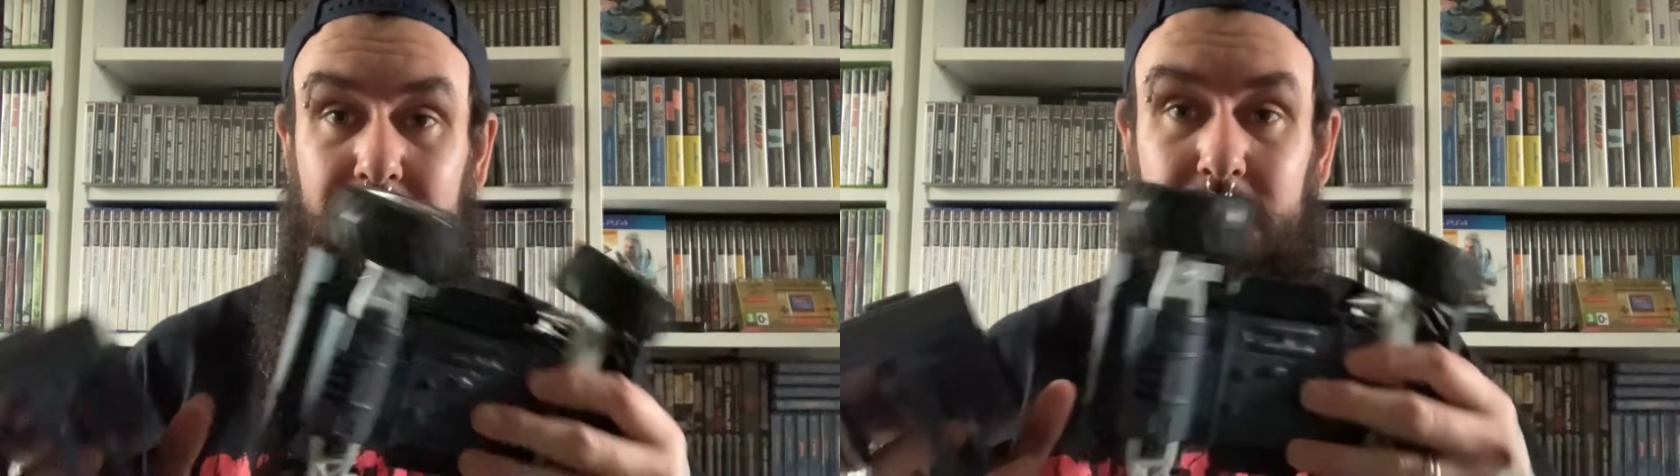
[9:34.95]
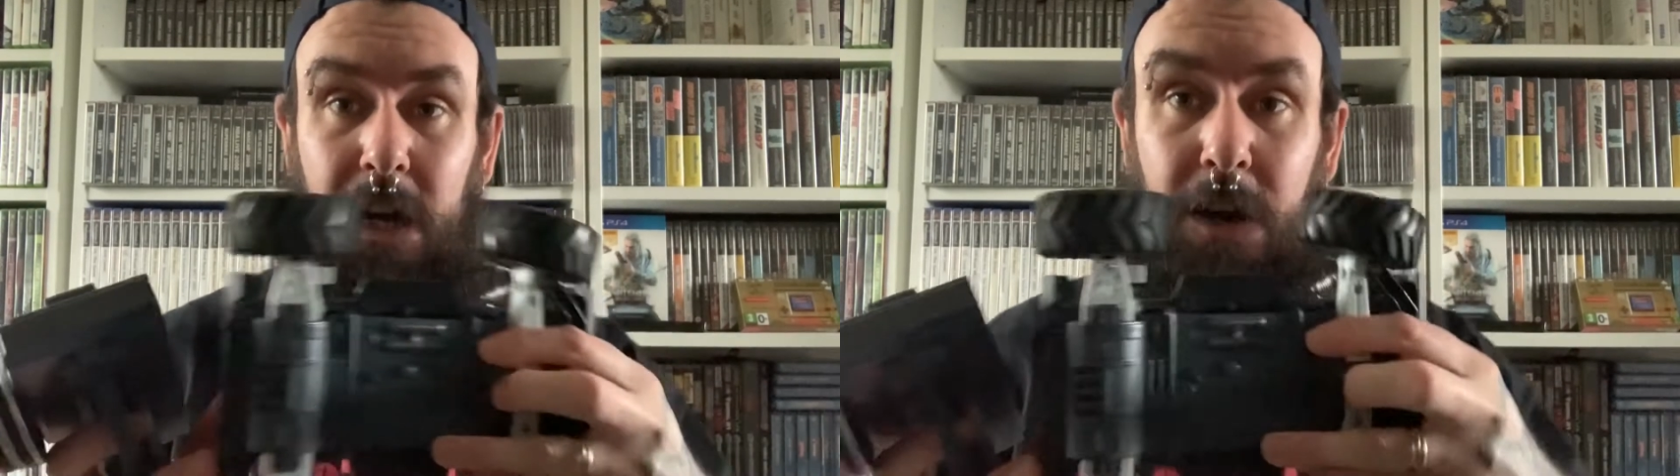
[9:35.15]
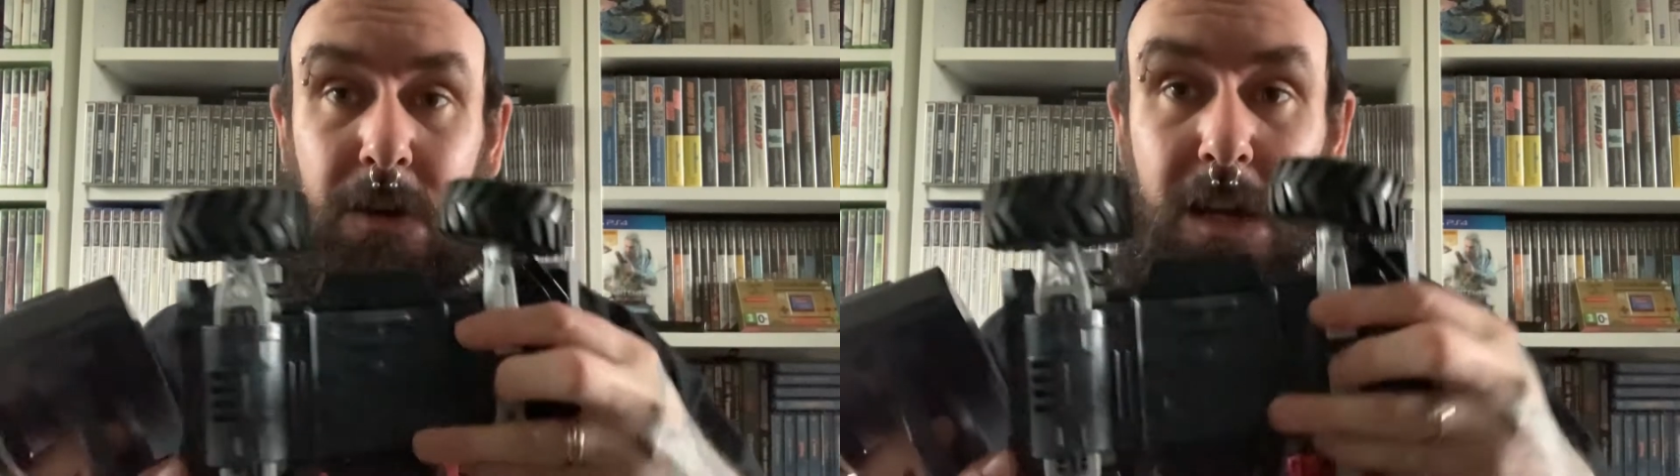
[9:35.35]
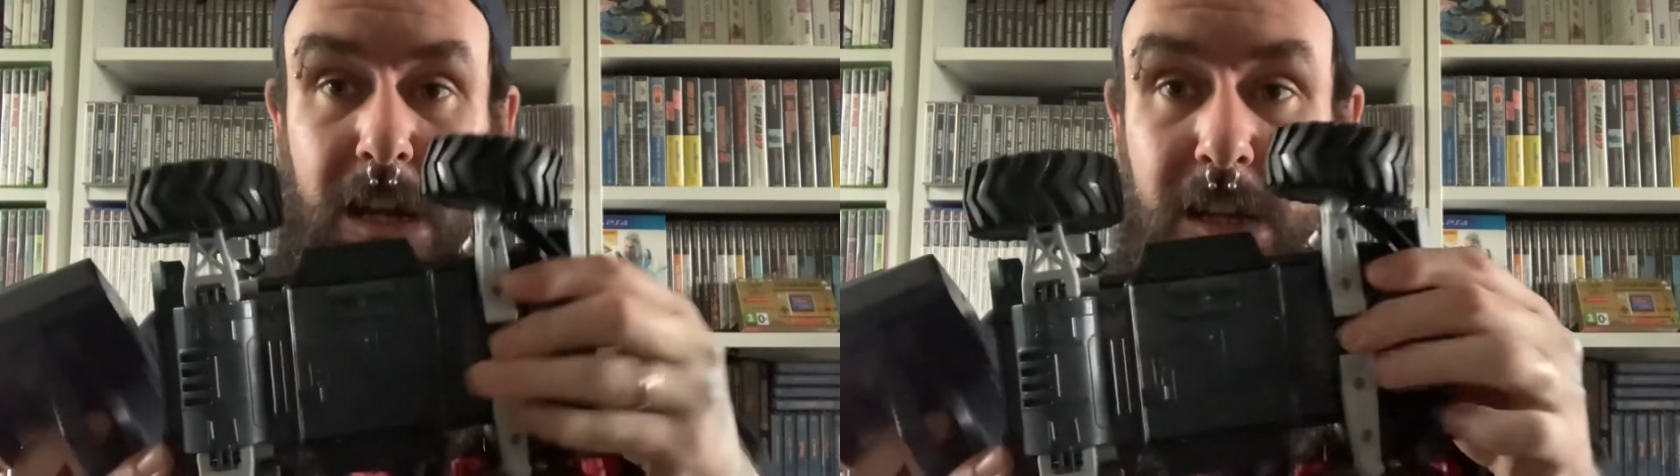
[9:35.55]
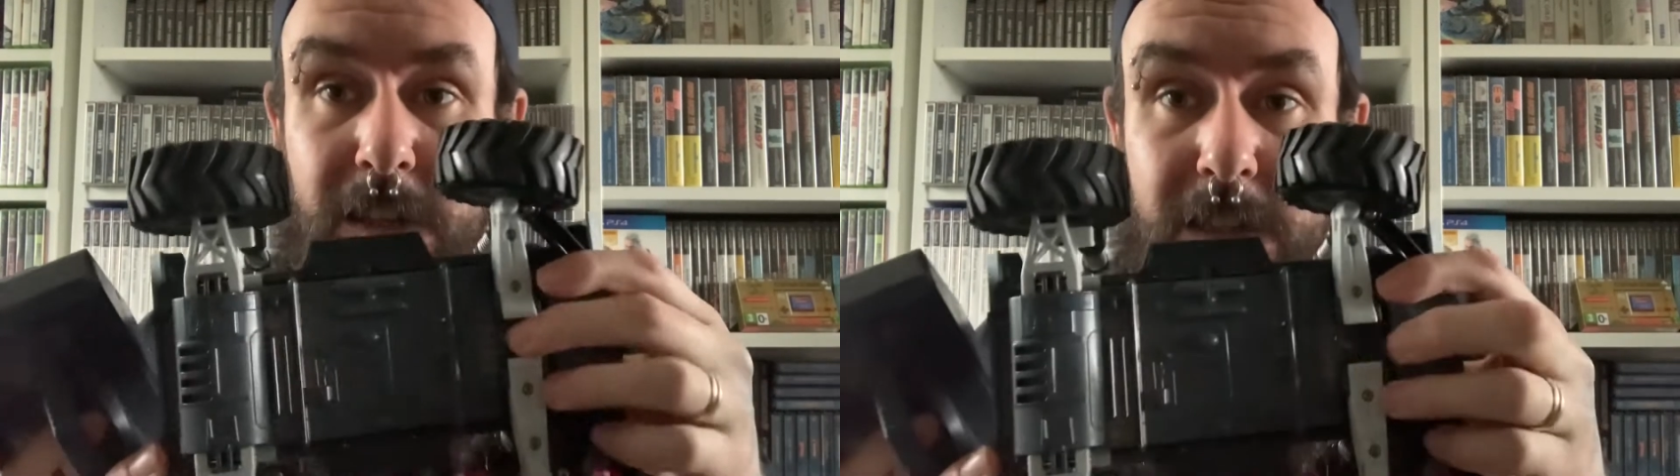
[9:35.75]
So
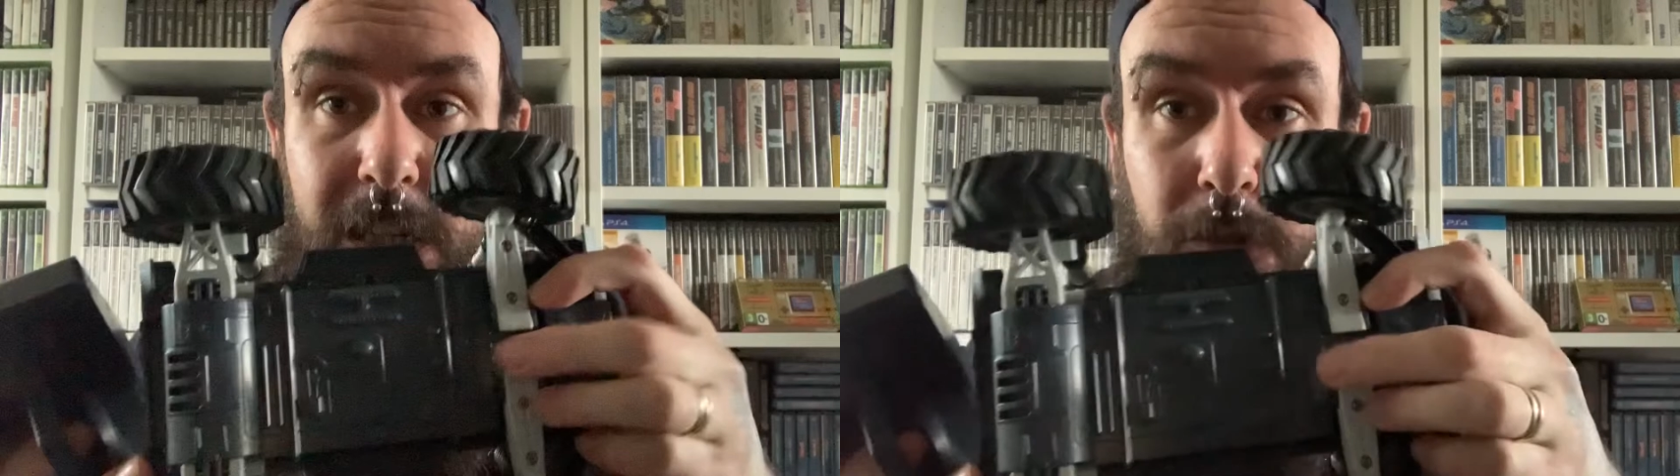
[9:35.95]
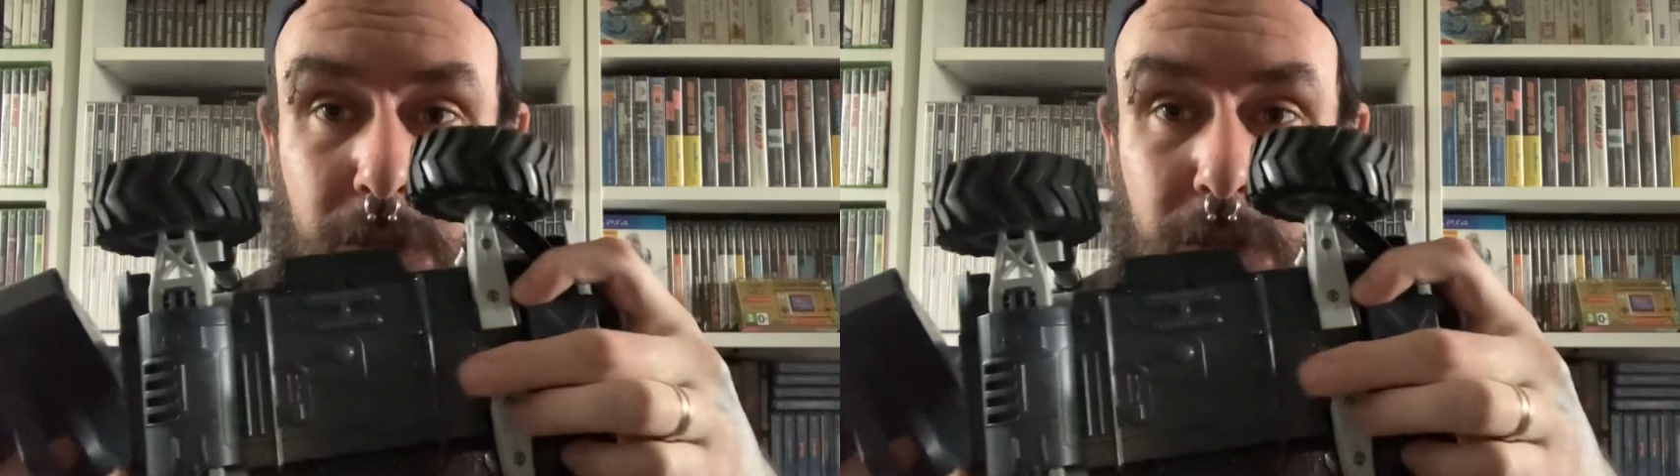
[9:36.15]
there's a little